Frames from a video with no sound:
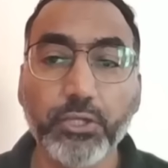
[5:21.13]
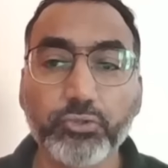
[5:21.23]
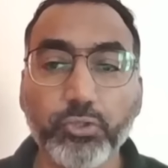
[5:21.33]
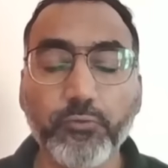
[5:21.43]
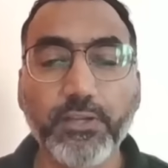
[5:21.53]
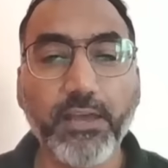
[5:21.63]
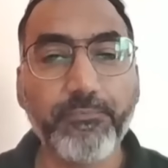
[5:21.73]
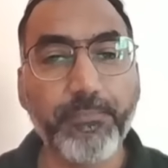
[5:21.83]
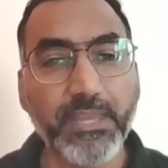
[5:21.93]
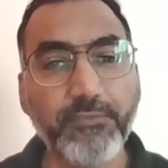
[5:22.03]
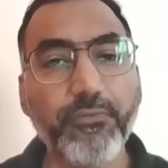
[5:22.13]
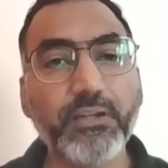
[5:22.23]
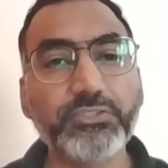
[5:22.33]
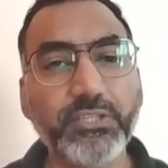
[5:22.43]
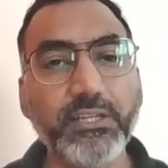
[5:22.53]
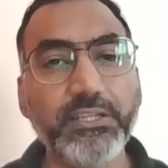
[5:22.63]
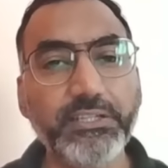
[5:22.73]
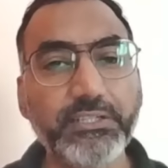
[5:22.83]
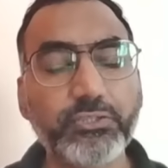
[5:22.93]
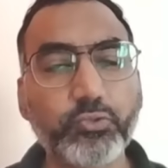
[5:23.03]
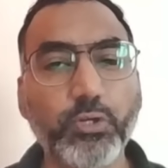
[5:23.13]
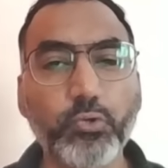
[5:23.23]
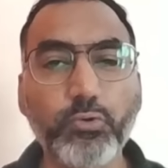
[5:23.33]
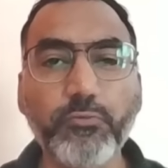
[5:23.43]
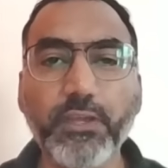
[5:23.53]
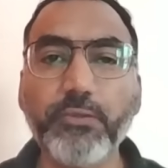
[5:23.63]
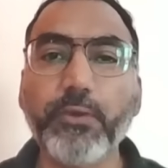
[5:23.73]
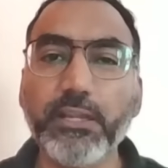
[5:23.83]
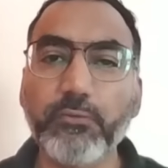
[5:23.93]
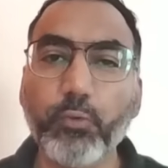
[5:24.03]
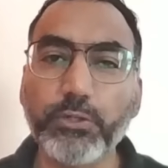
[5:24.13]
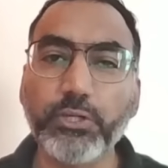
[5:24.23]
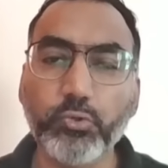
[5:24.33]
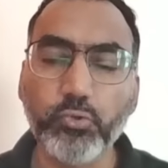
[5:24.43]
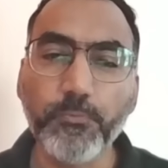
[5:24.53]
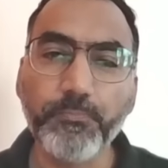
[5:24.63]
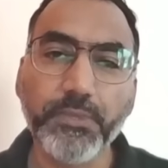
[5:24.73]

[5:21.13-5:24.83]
So you will have many functional leaders who are doing very well in what they do,